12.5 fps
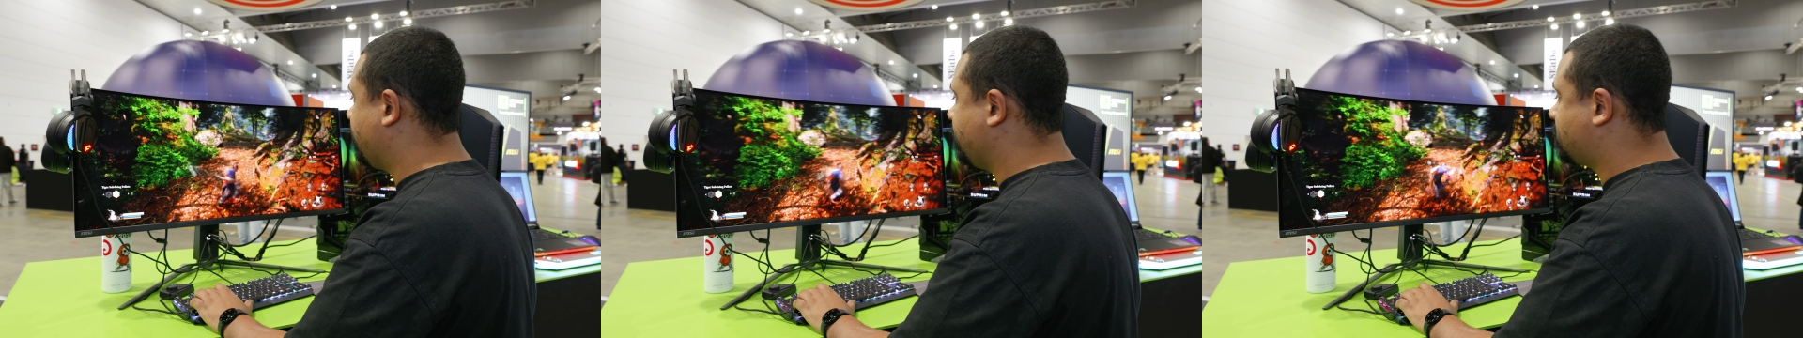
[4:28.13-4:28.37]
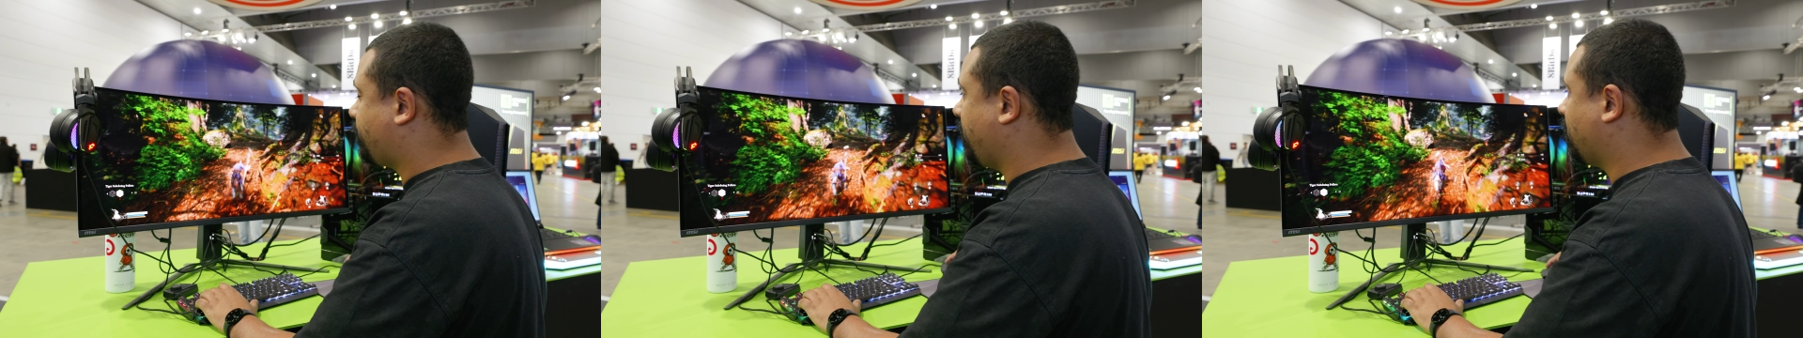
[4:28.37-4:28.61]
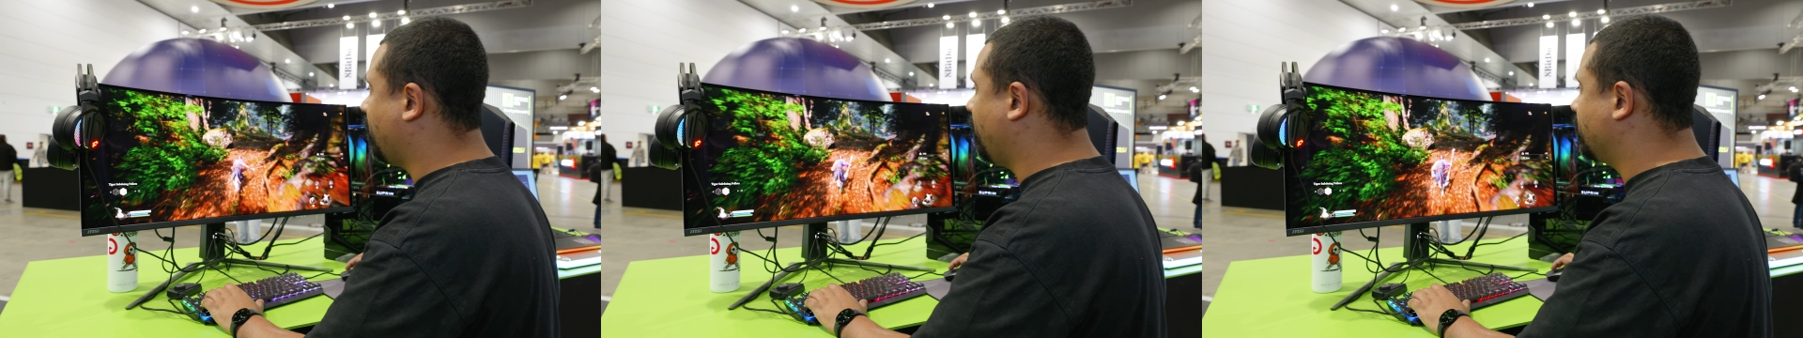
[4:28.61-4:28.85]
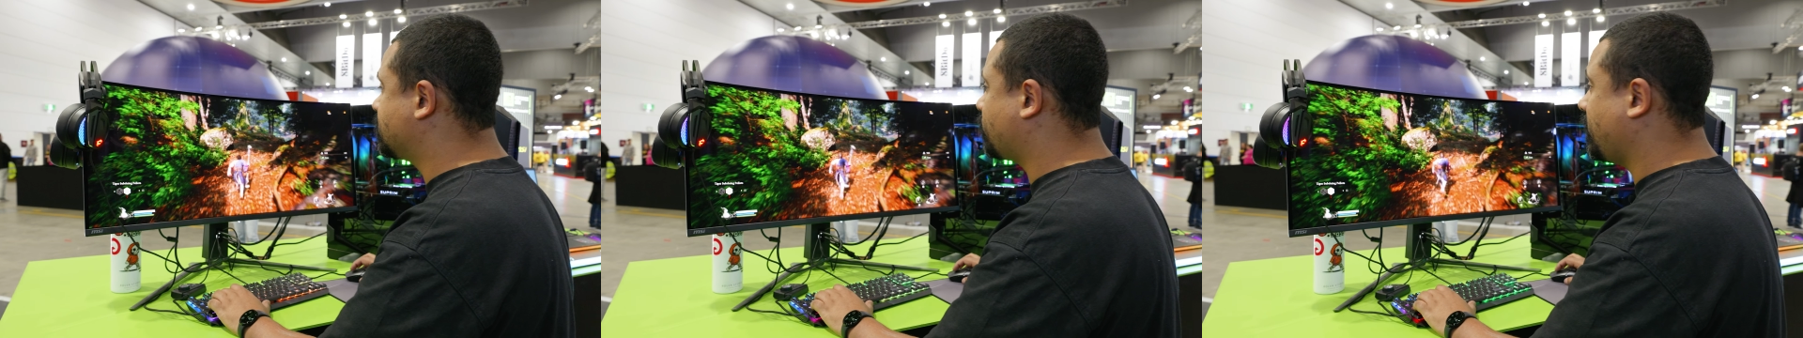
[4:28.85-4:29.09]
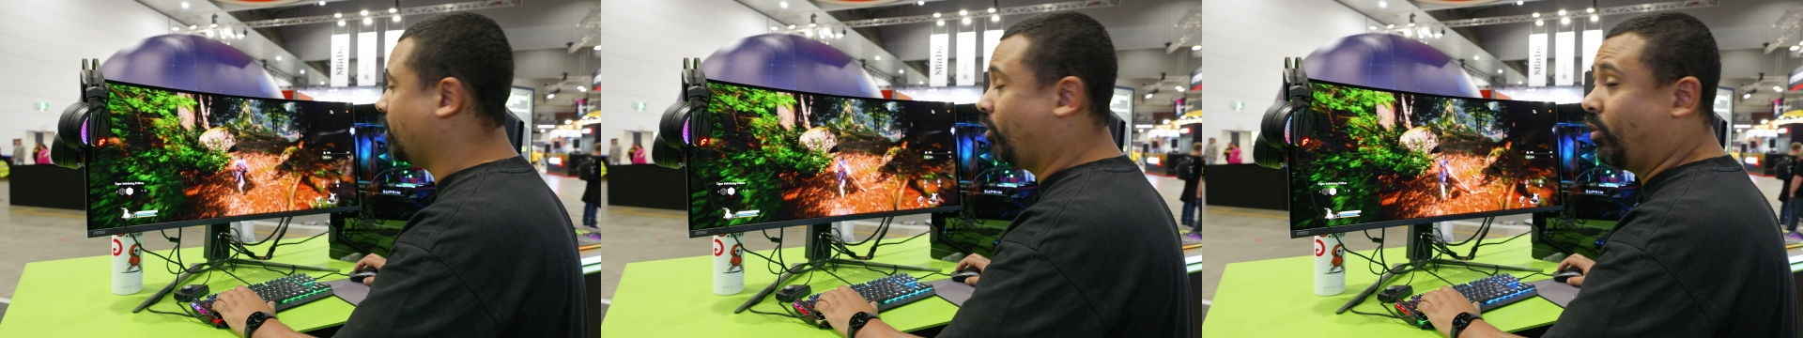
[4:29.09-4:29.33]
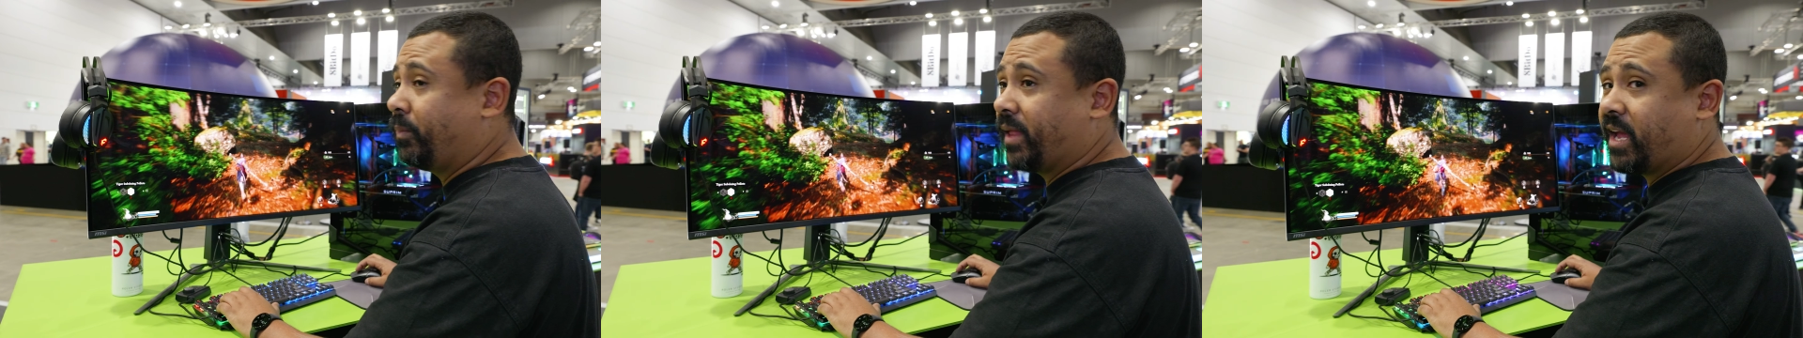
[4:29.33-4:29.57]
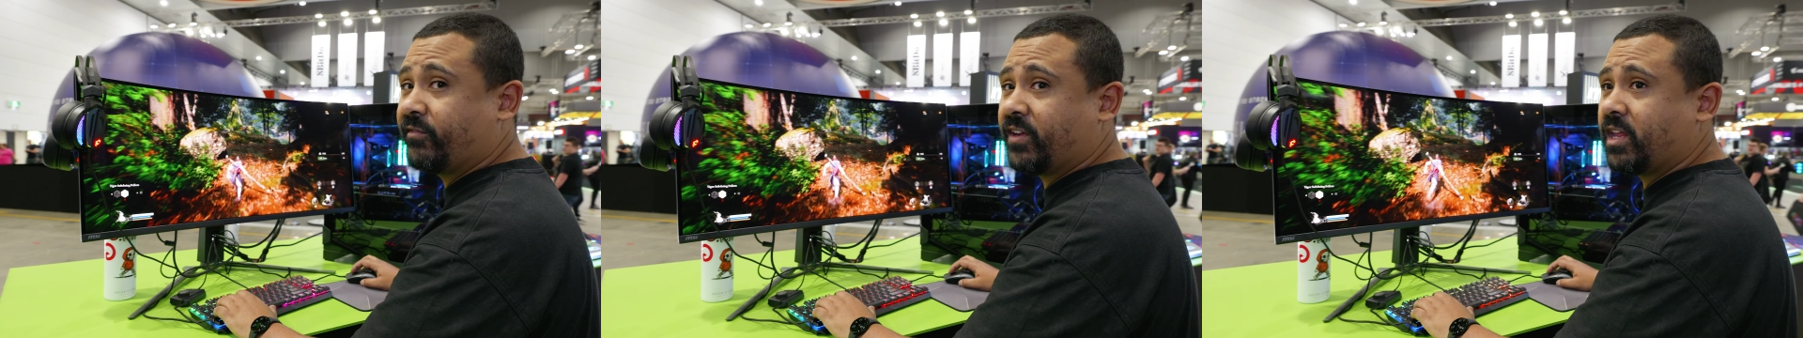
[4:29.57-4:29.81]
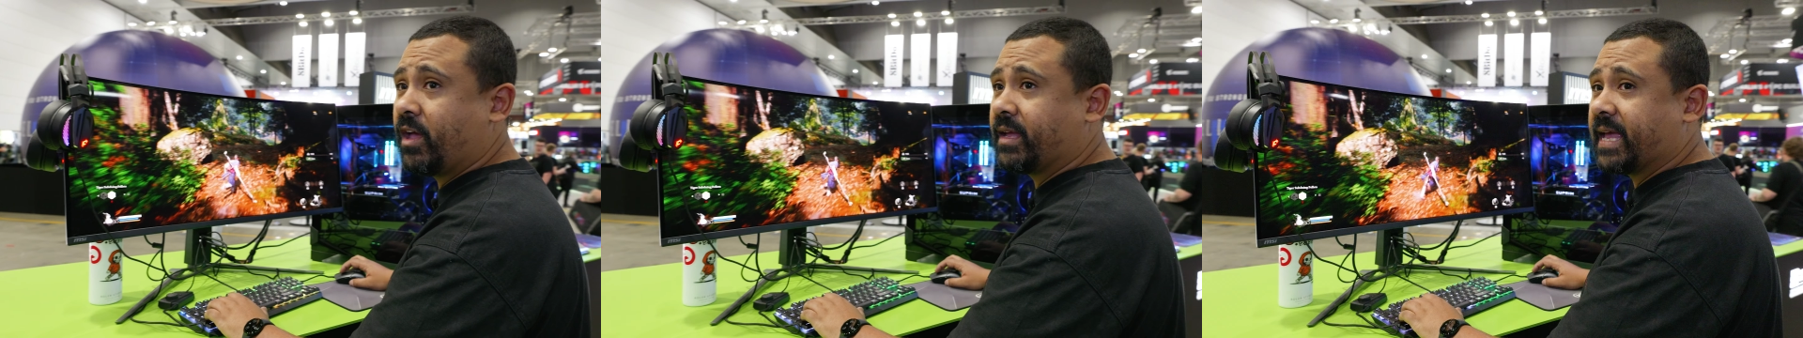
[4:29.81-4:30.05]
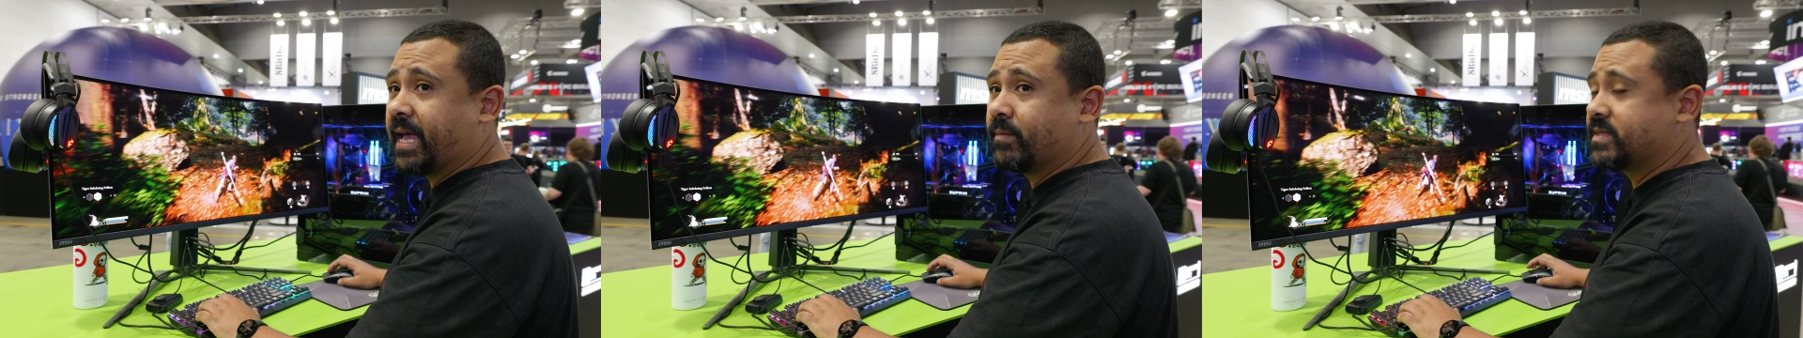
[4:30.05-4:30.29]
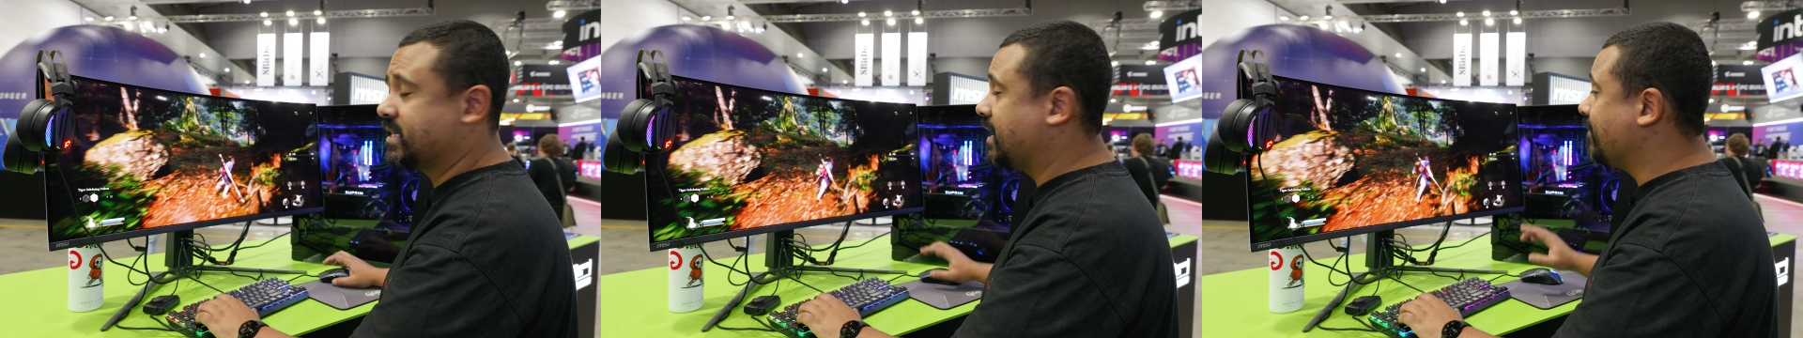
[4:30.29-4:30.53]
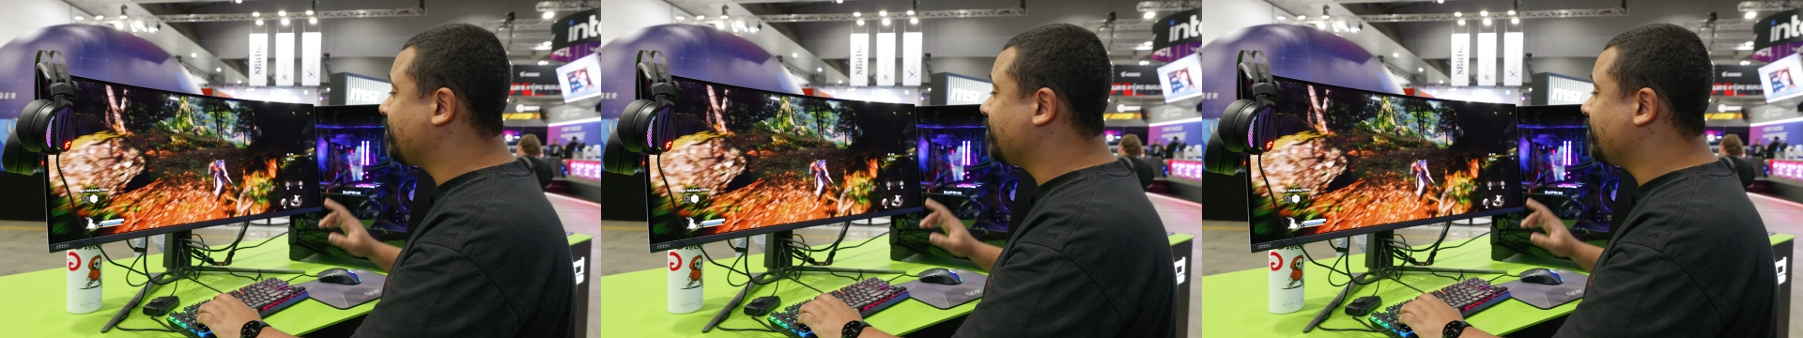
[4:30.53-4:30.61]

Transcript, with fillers: is because we all play video games